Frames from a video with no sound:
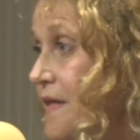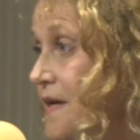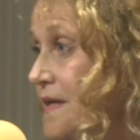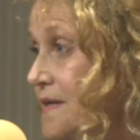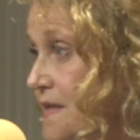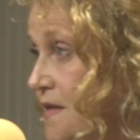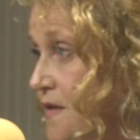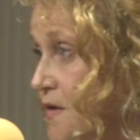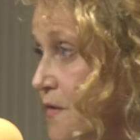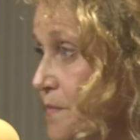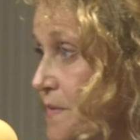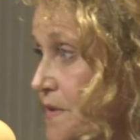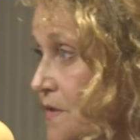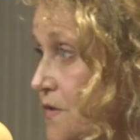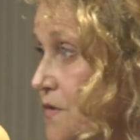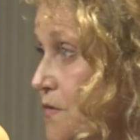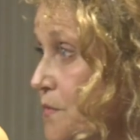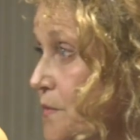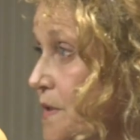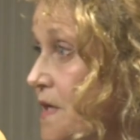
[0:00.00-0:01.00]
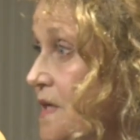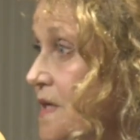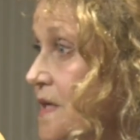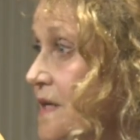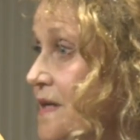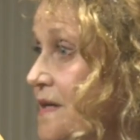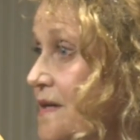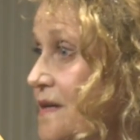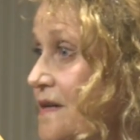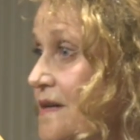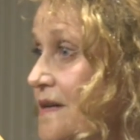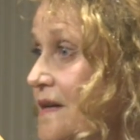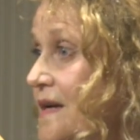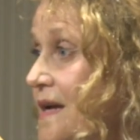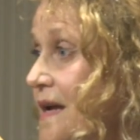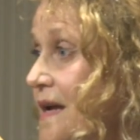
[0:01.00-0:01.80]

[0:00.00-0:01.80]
things that you've been doing here,